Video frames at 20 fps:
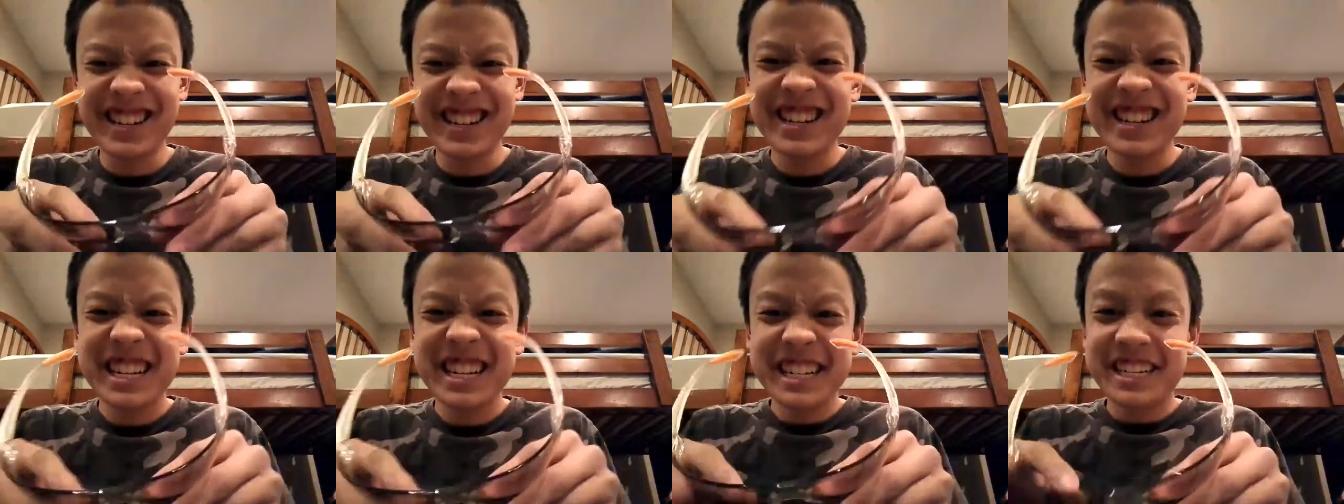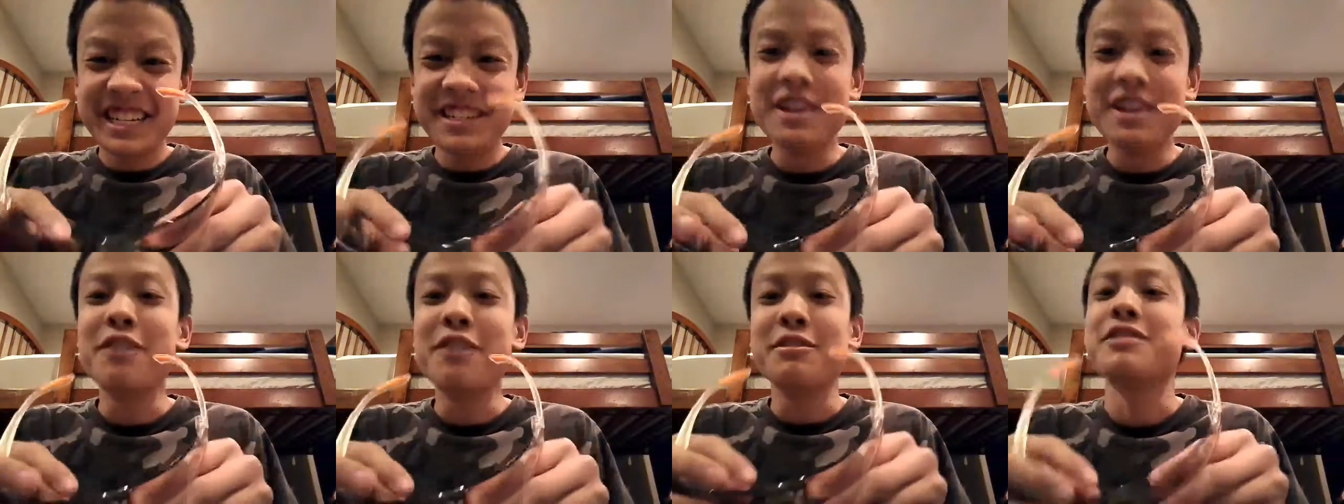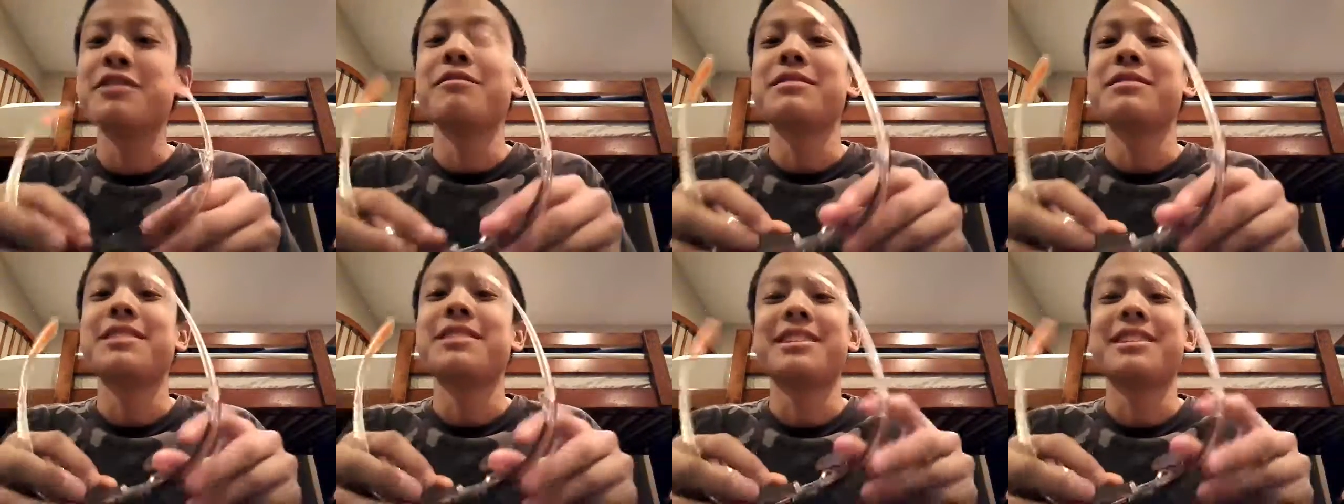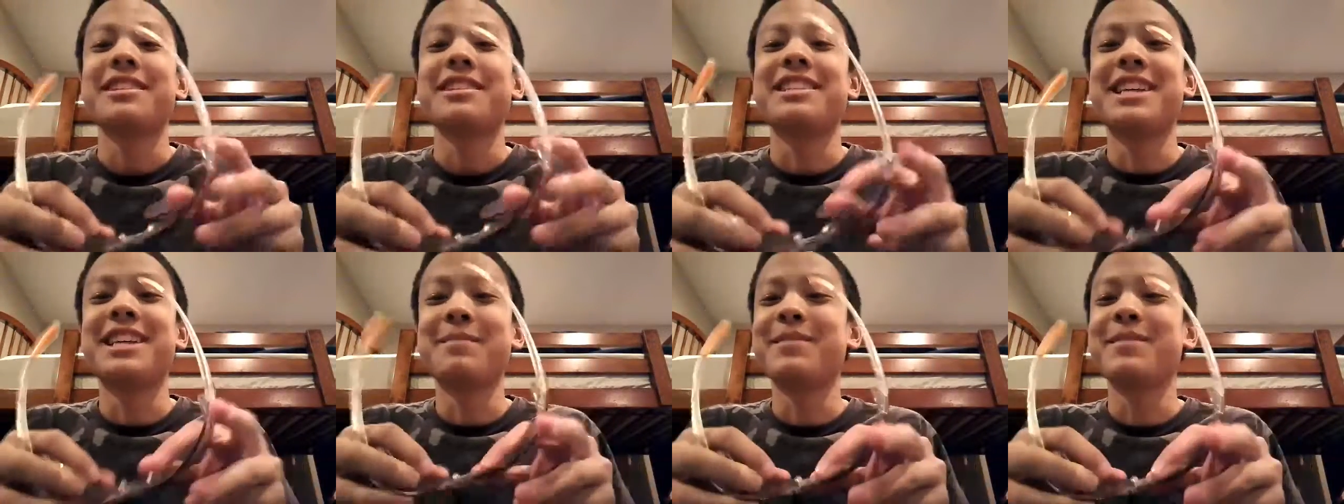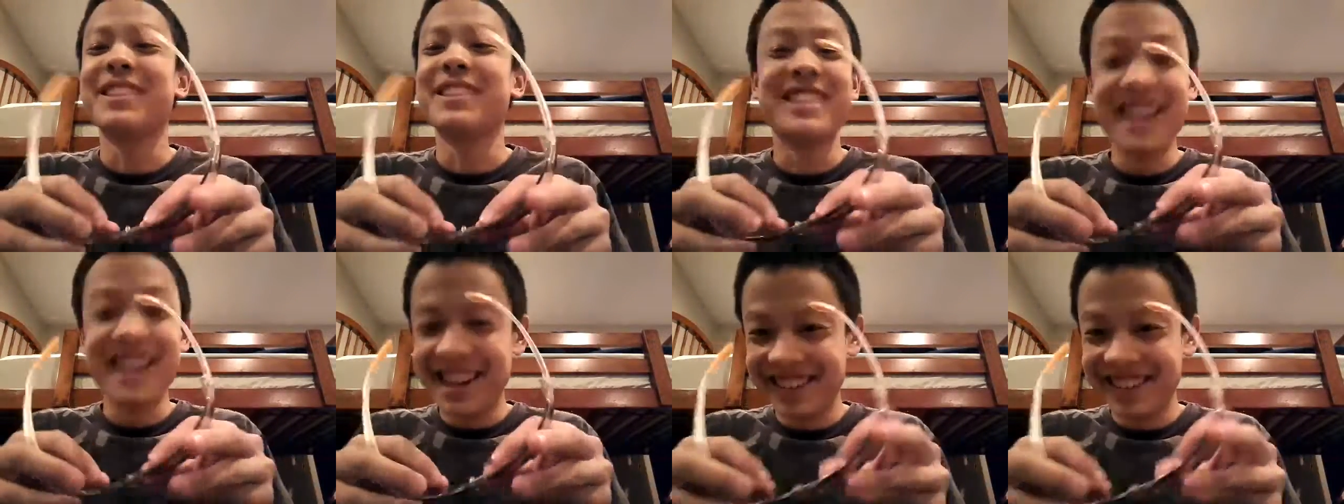No, you don't stick these up your nose.